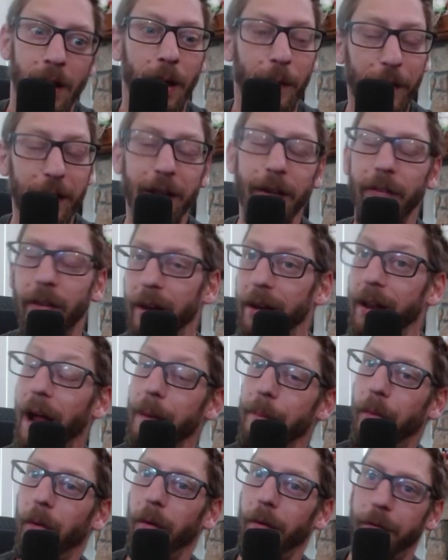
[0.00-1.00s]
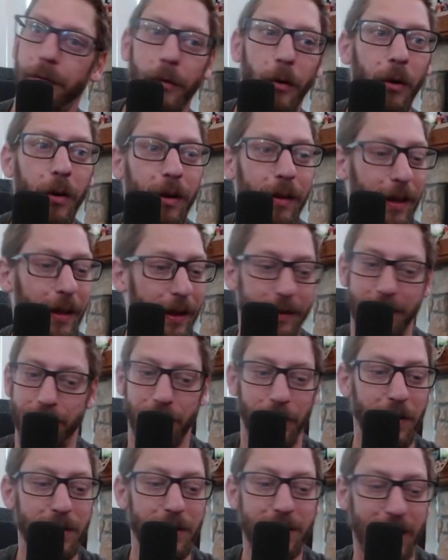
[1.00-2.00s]
give it a 9.4. Like,
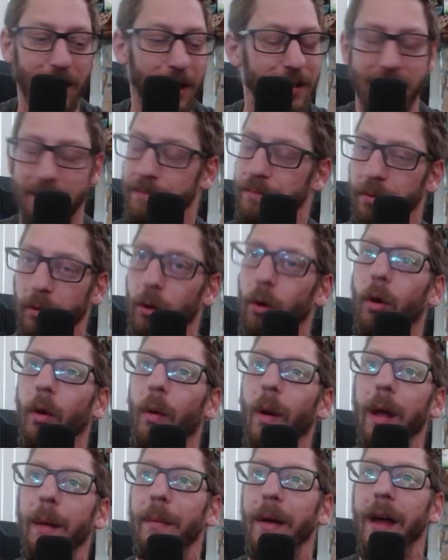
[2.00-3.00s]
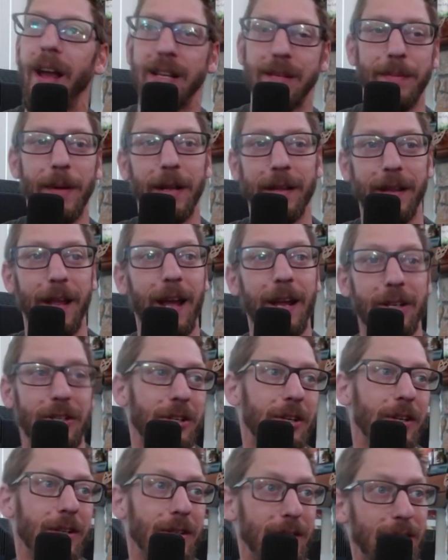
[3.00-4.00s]
it's blew away my
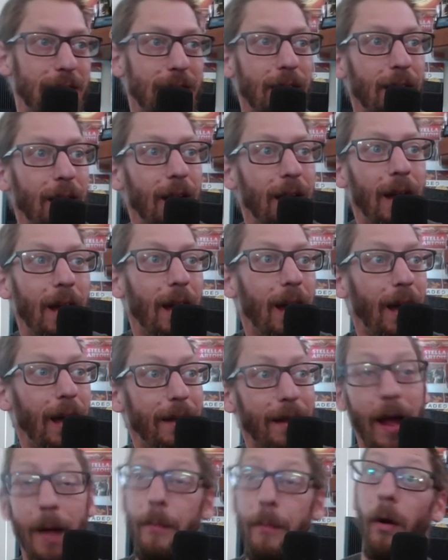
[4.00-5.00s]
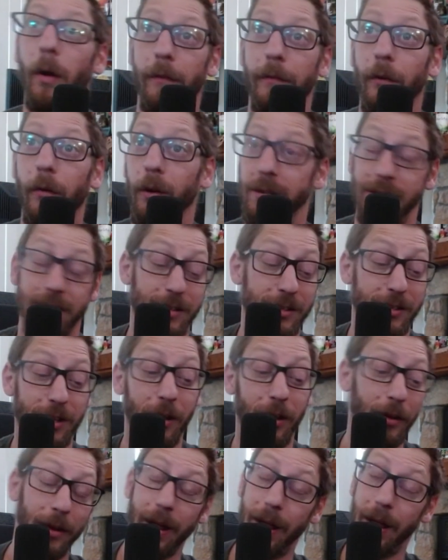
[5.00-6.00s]
expectations. 9.4 is a
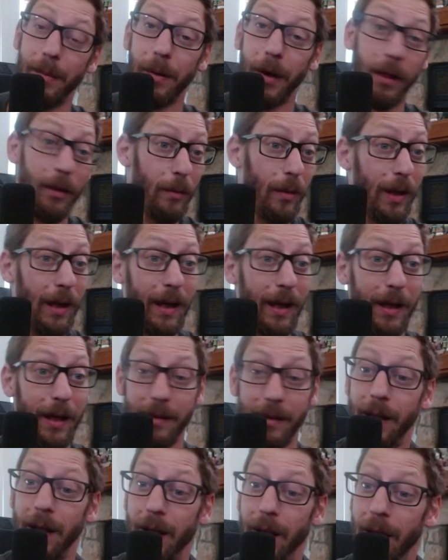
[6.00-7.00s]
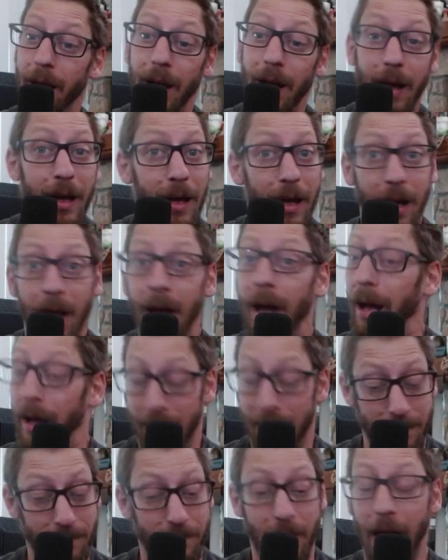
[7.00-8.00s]
solid A, by the way, and
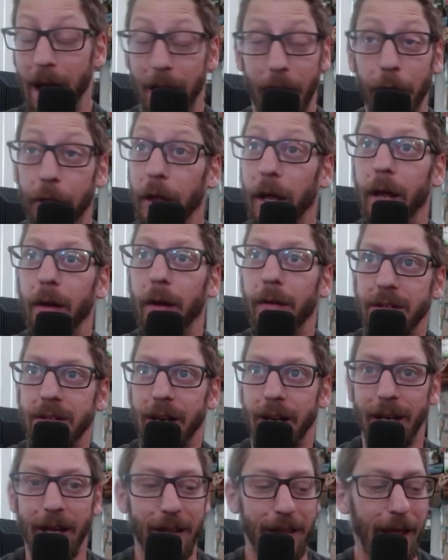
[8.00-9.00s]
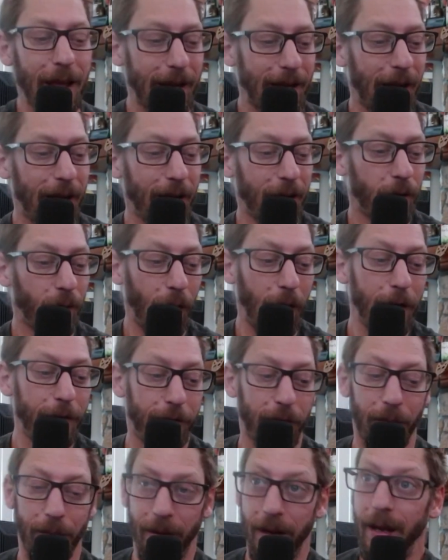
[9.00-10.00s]
I didn't think it was going to get that kind of grade for
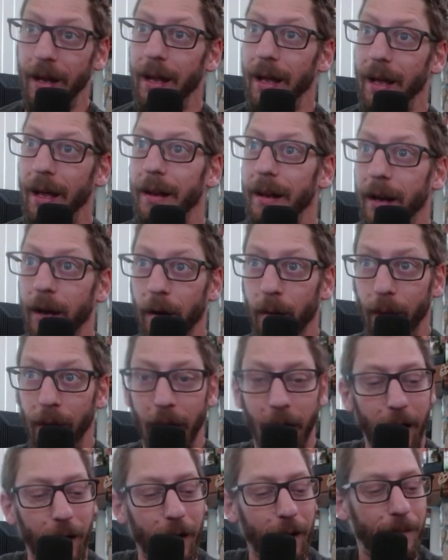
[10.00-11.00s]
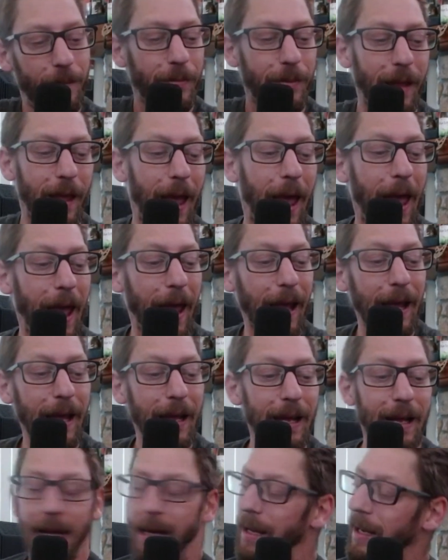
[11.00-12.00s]
me, and here we are. A
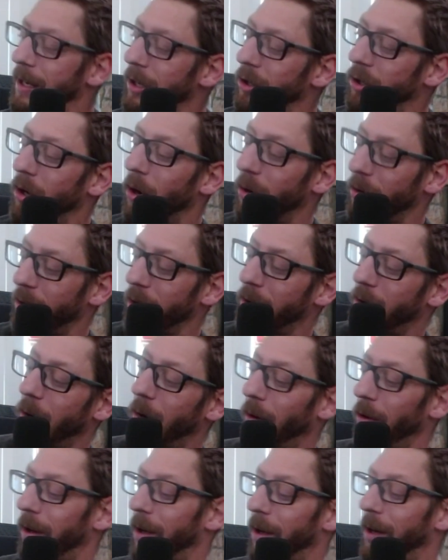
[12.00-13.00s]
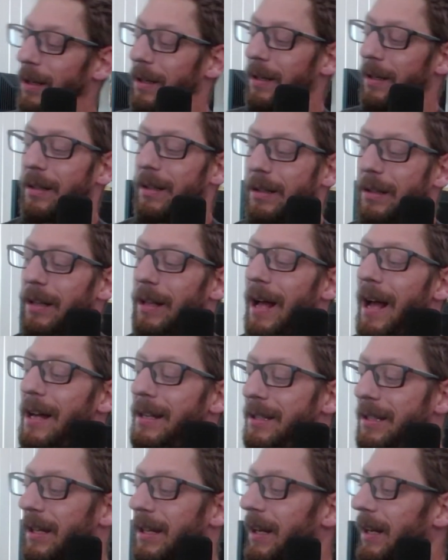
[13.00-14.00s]
Coca-Cola
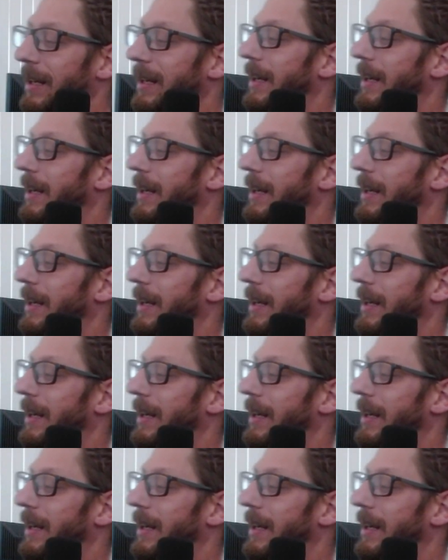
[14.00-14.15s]
classic,